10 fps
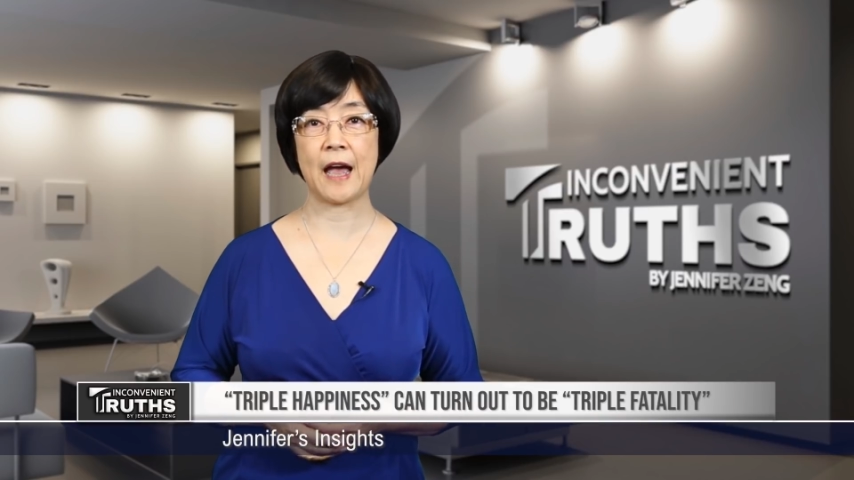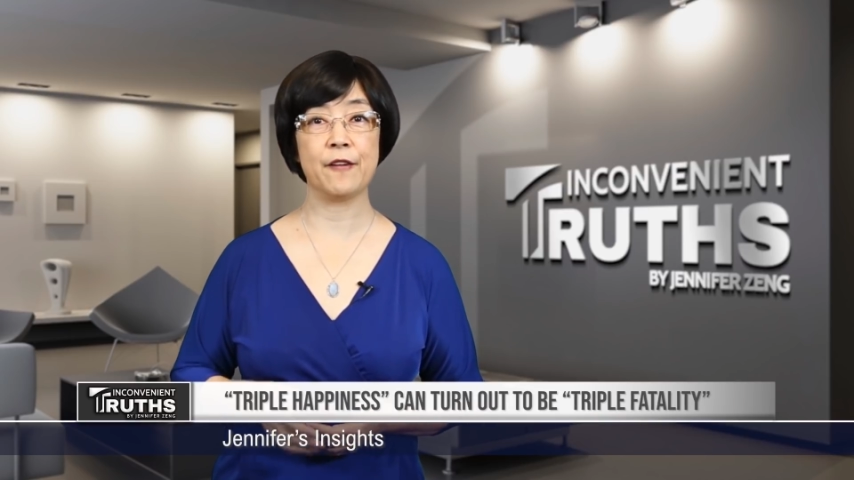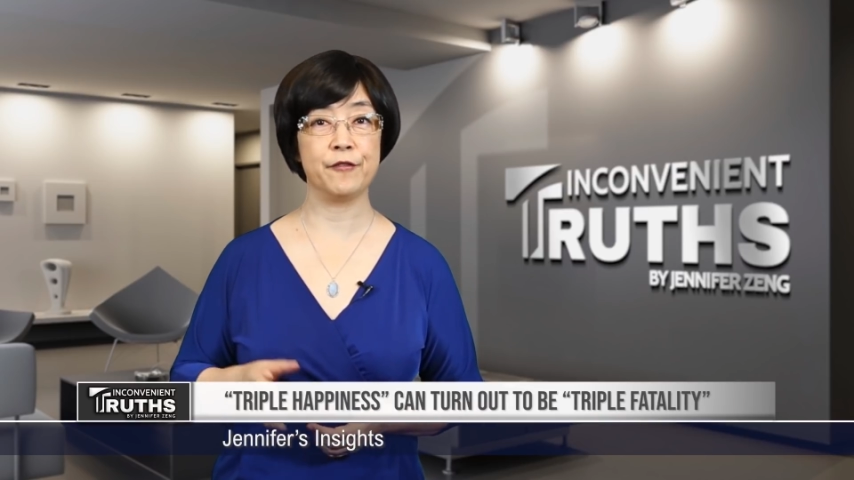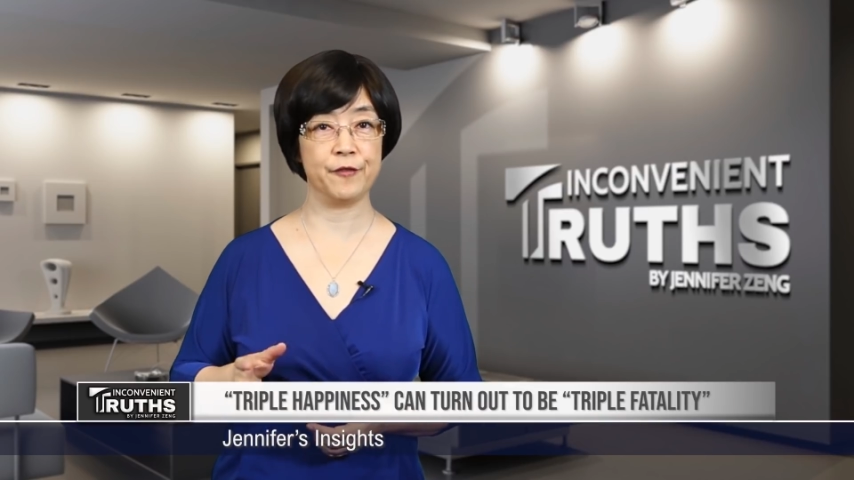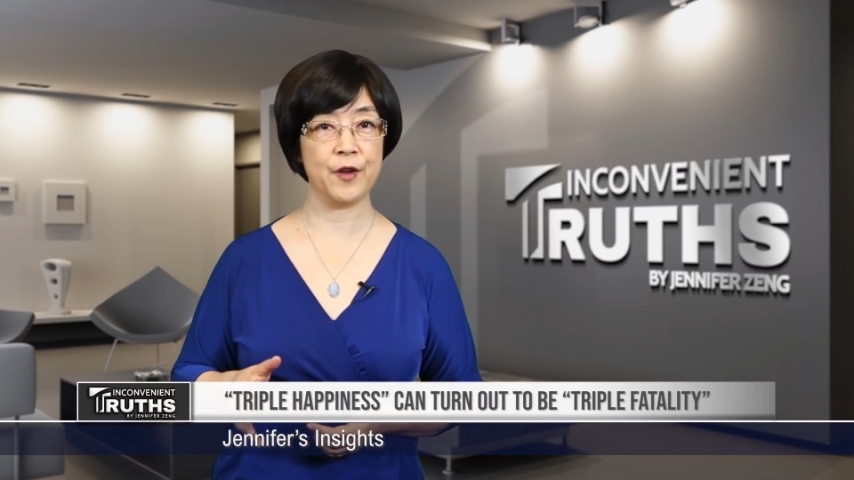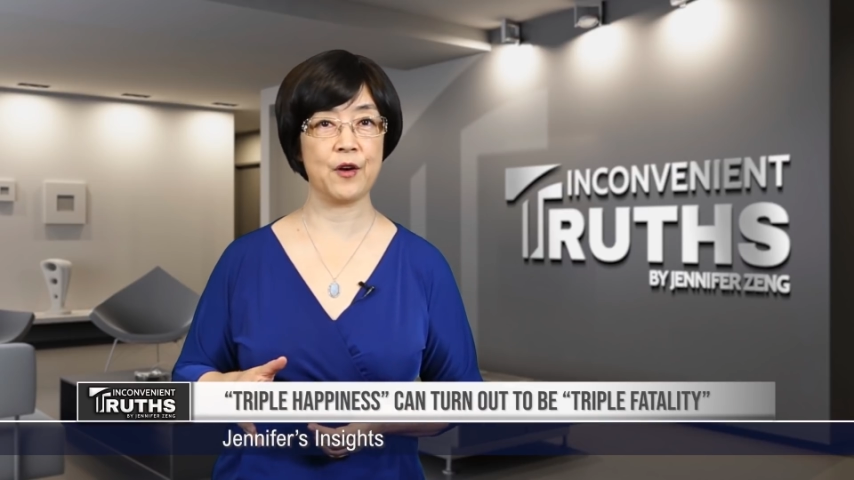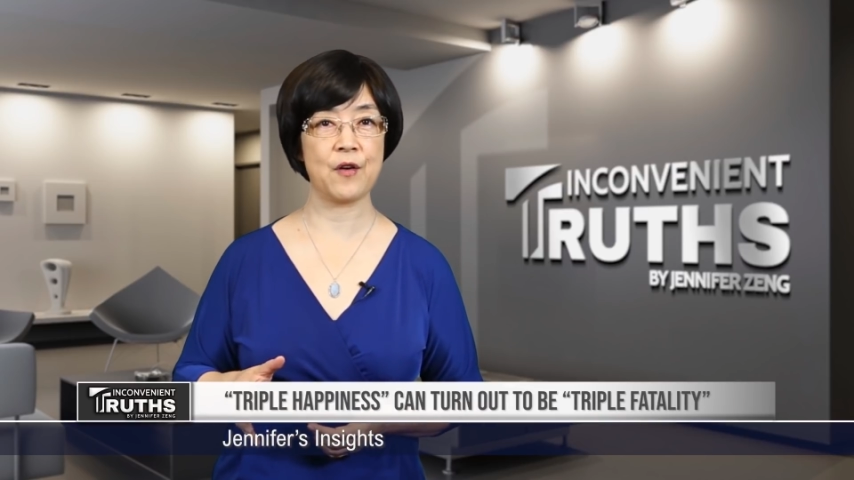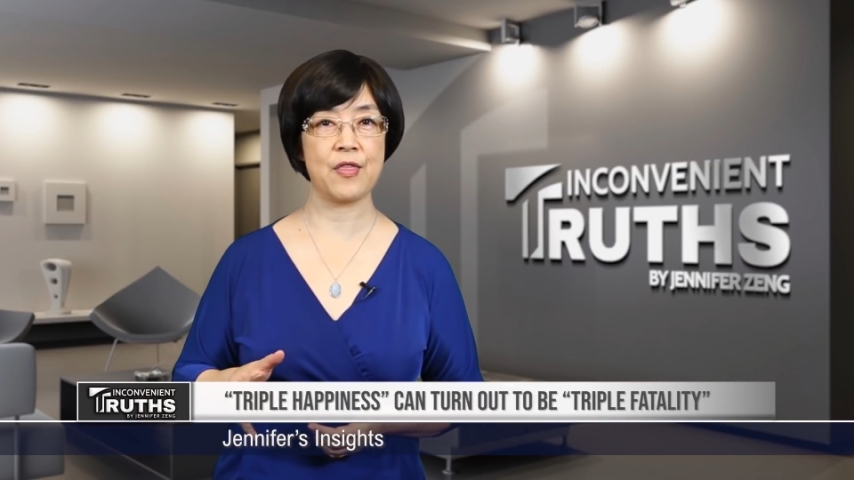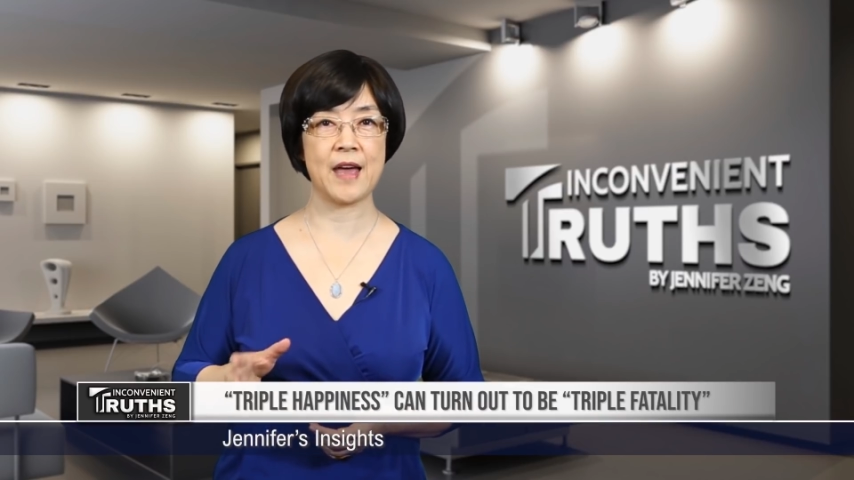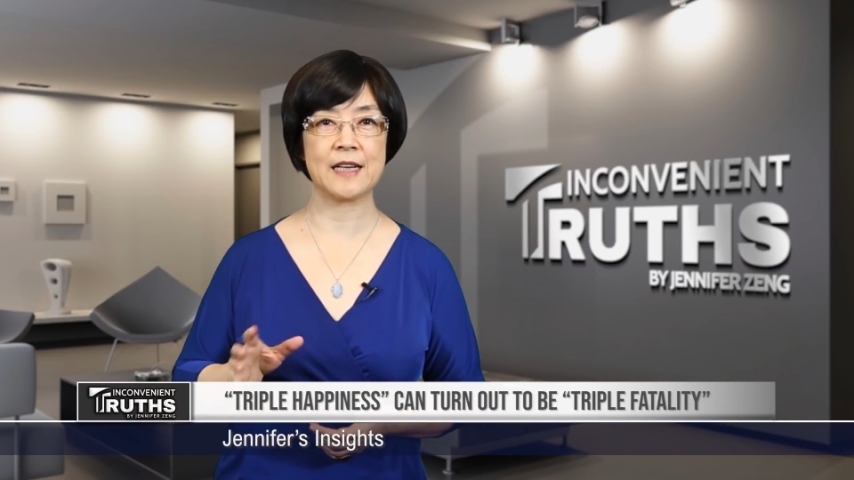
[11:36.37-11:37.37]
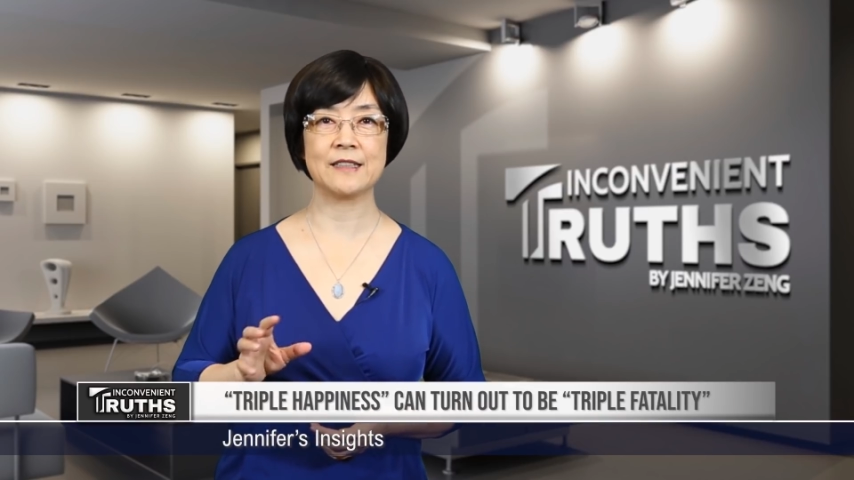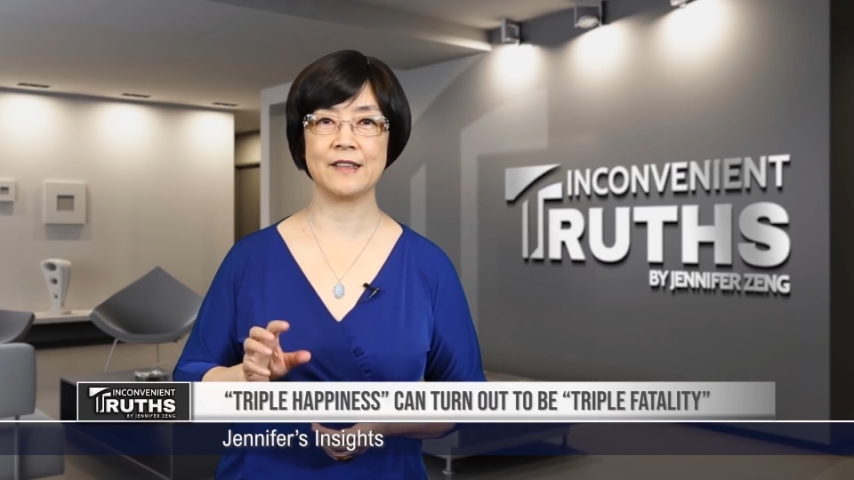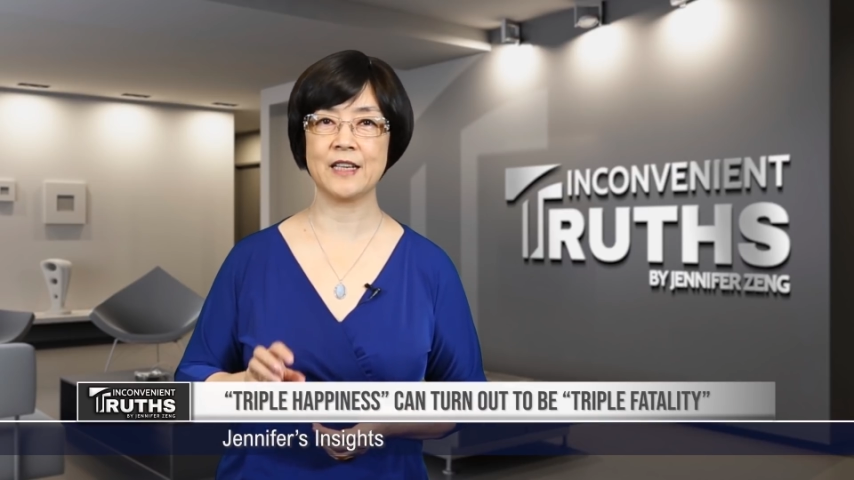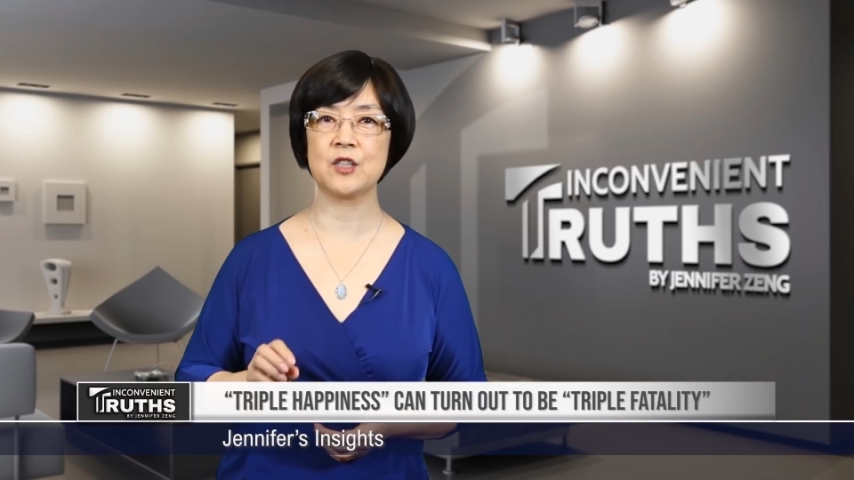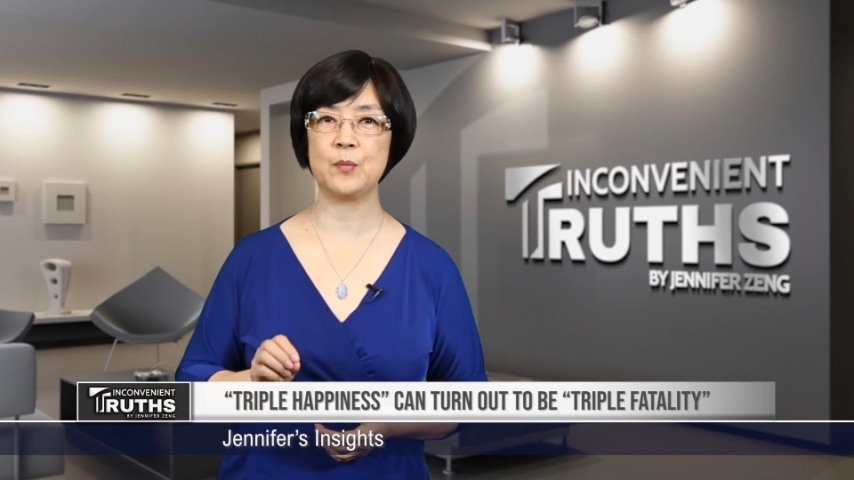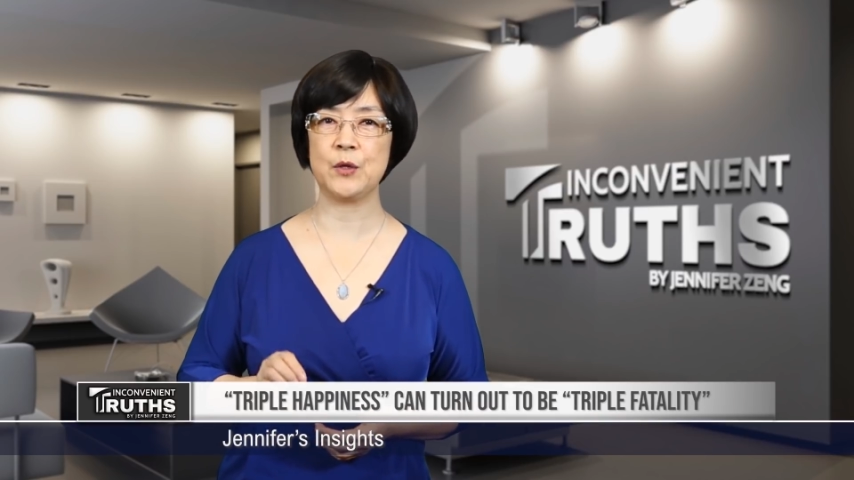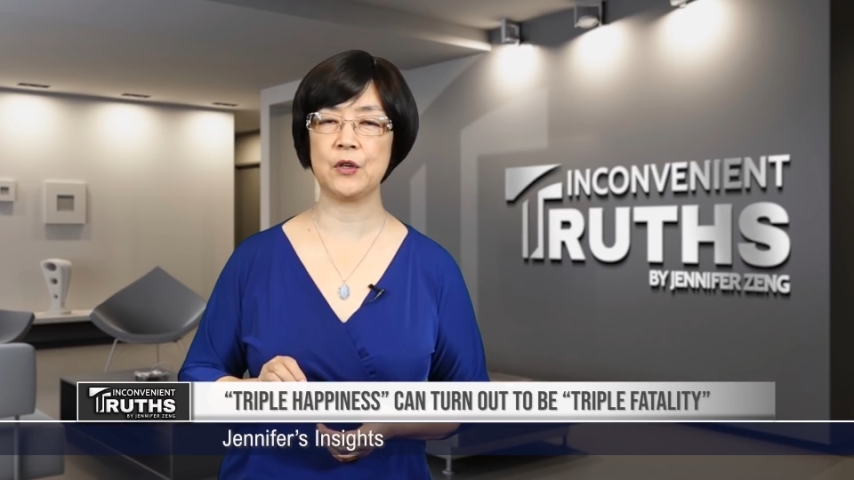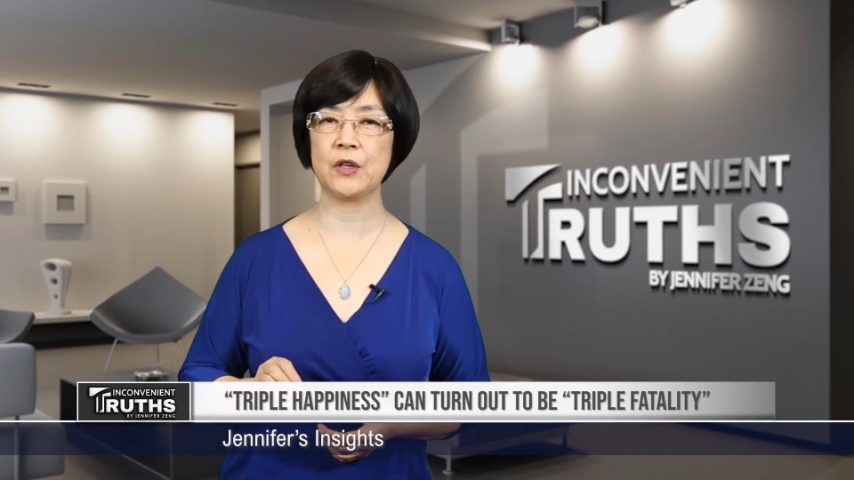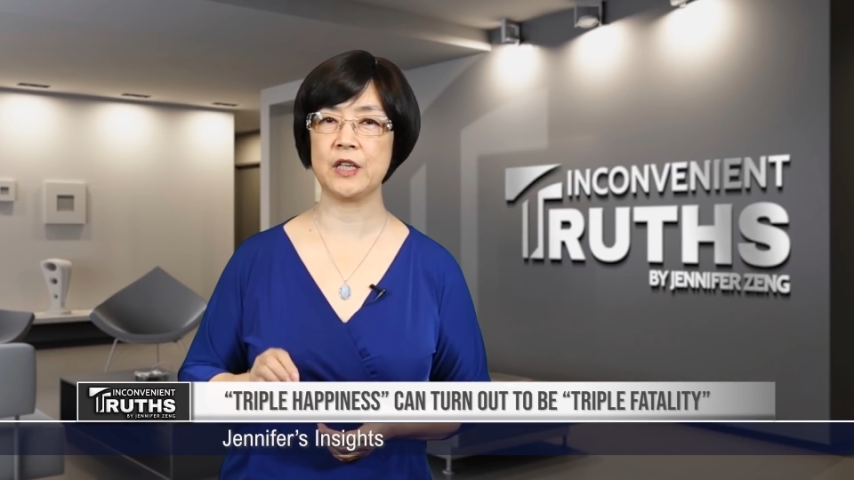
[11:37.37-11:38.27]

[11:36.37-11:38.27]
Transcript: I feel that this bill